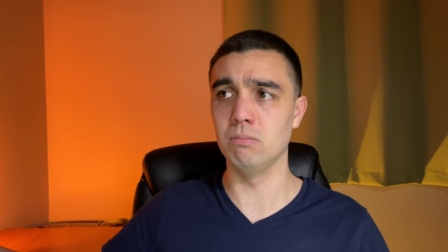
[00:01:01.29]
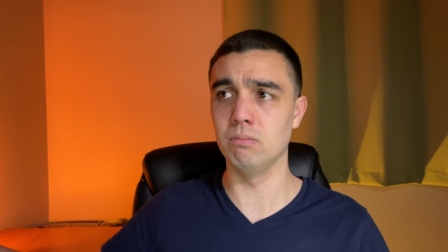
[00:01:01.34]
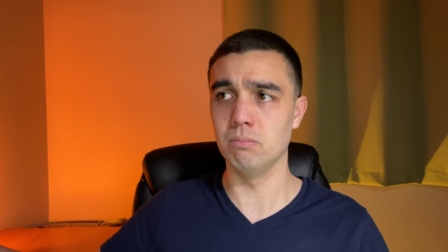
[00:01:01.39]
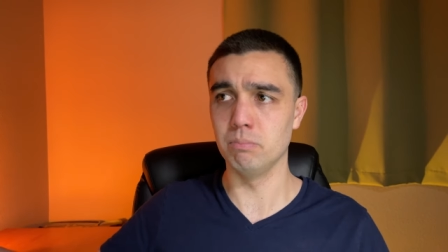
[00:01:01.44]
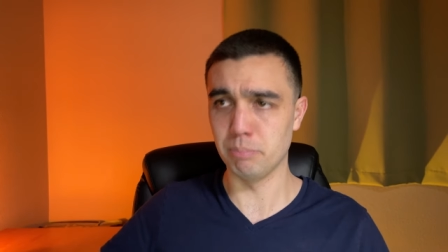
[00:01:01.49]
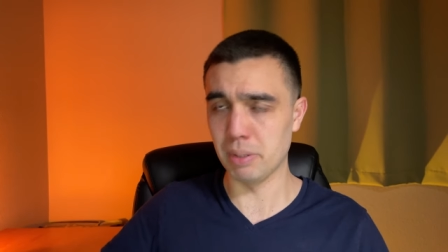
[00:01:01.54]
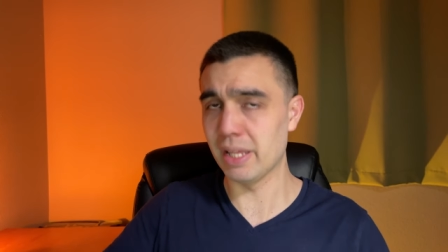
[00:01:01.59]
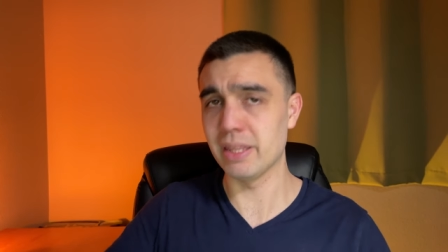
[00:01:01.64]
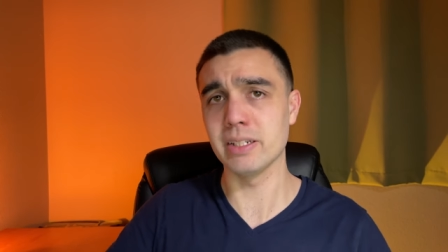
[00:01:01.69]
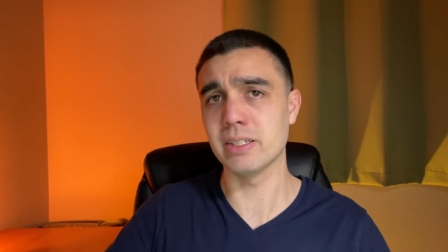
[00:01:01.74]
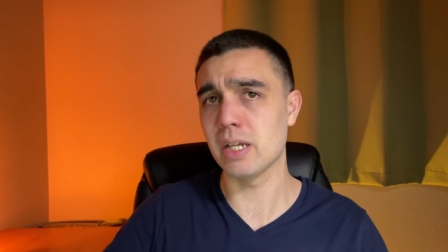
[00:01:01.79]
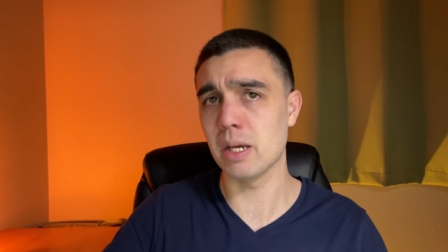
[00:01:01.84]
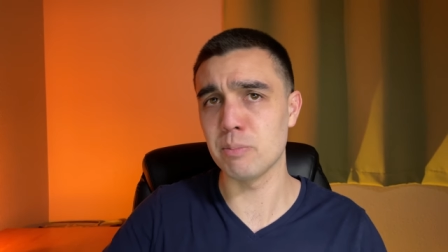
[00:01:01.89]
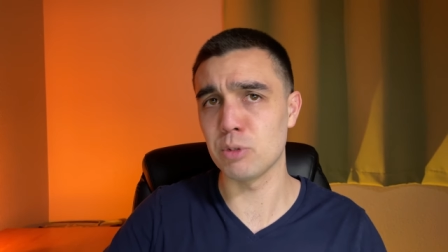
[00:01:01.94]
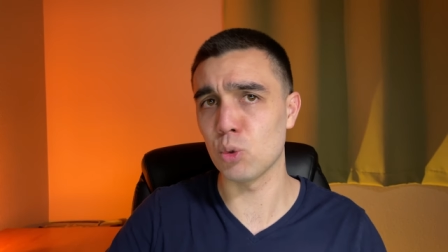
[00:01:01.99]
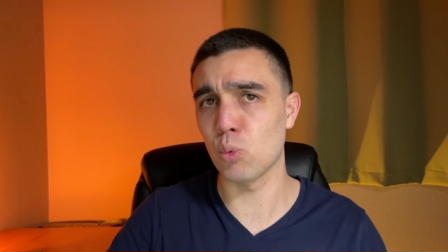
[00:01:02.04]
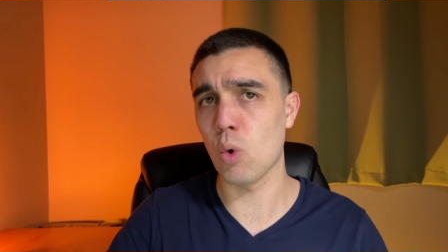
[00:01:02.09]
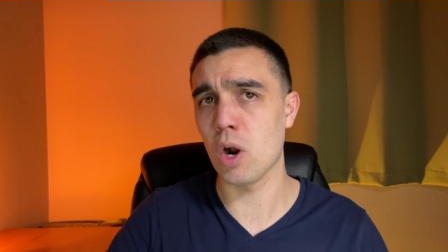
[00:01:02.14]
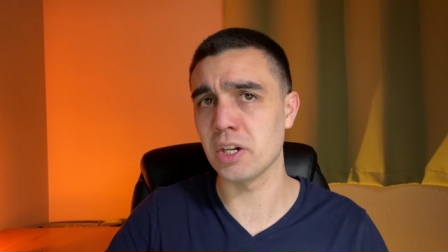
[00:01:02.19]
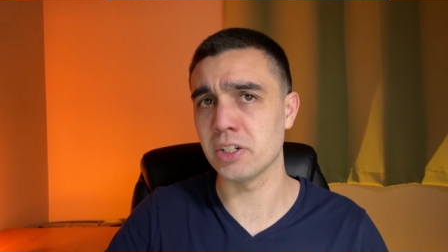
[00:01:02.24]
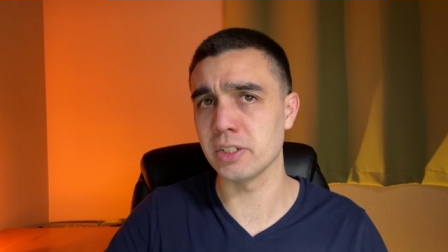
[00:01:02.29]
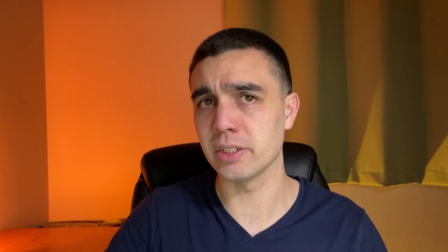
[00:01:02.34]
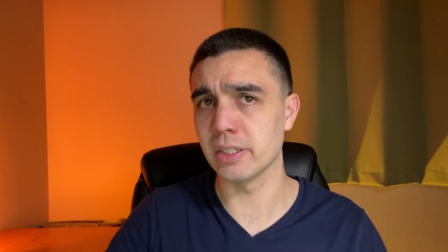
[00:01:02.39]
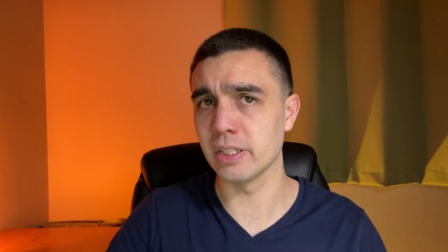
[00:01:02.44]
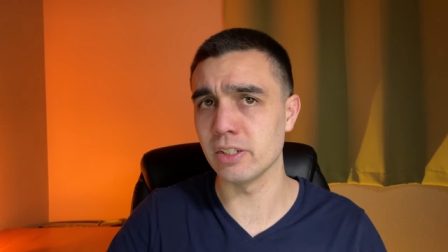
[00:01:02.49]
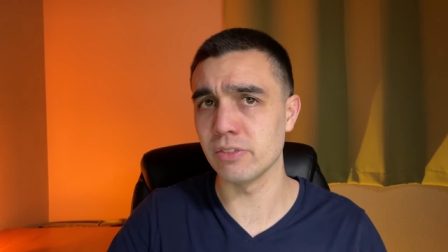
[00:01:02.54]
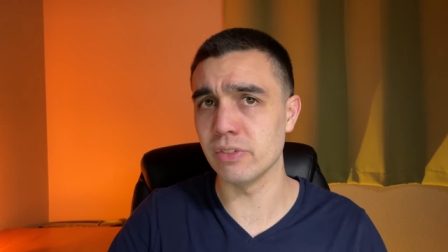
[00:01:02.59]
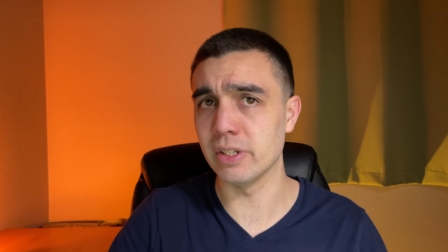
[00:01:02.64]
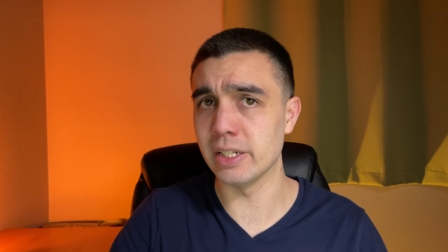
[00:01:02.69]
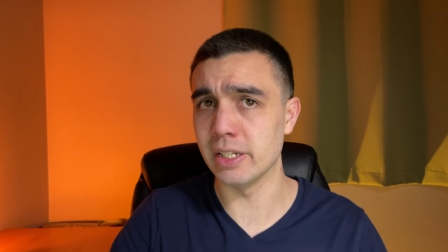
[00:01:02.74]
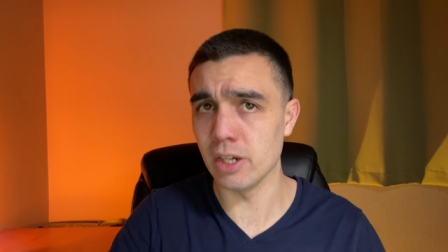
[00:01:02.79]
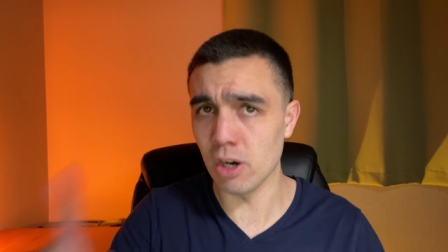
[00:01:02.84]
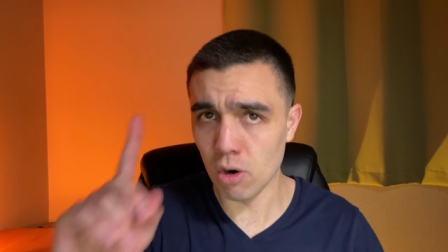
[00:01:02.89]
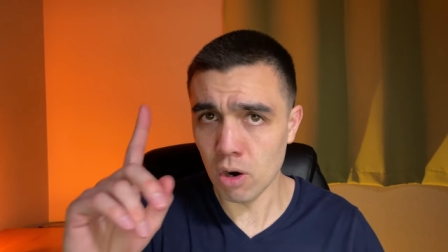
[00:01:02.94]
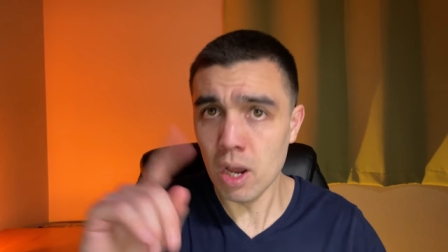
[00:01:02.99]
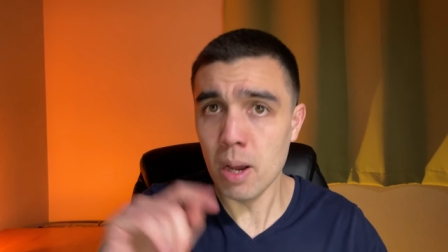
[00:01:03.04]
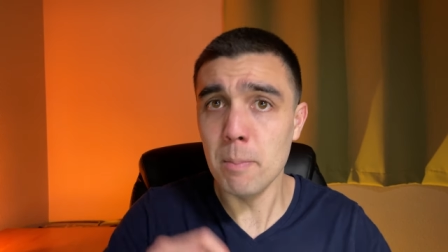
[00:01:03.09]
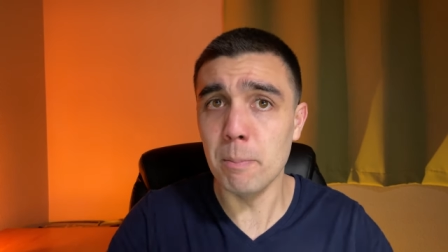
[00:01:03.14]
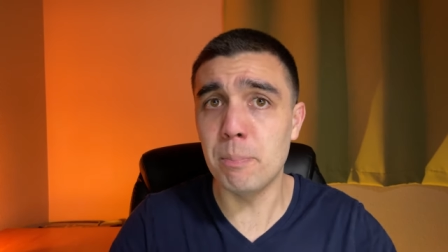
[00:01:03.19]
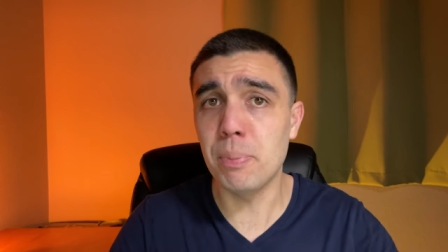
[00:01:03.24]
by the time you're watching this video,
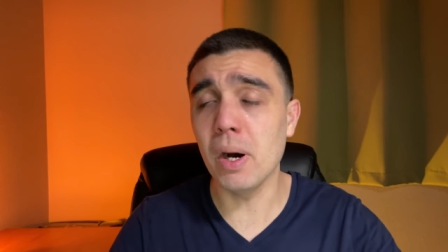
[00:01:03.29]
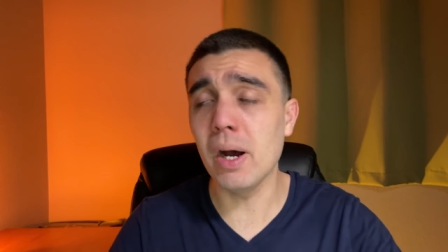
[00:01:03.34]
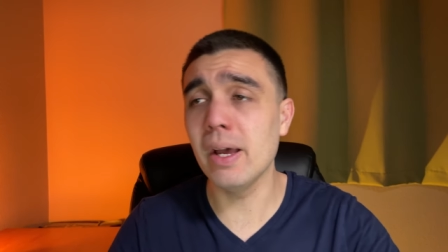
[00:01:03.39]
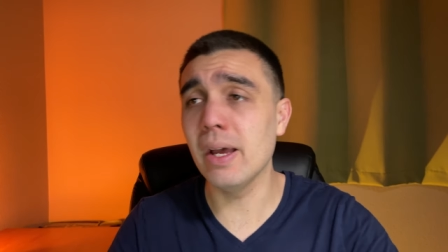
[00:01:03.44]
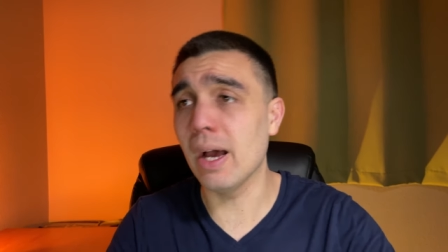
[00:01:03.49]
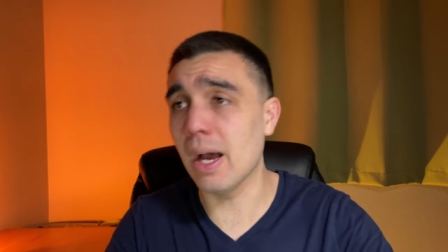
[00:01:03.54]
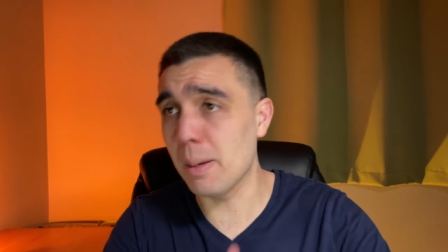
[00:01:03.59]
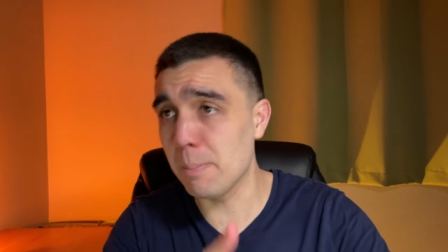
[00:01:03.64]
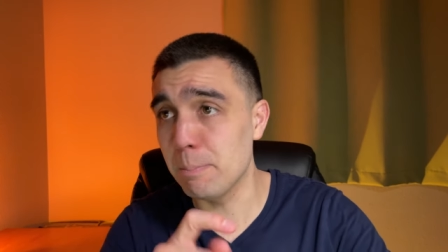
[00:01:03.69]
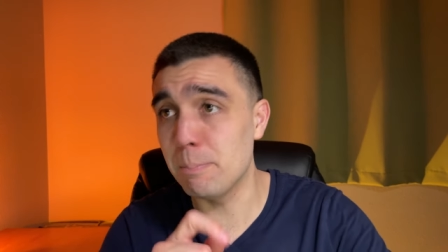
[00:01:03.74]
but I'm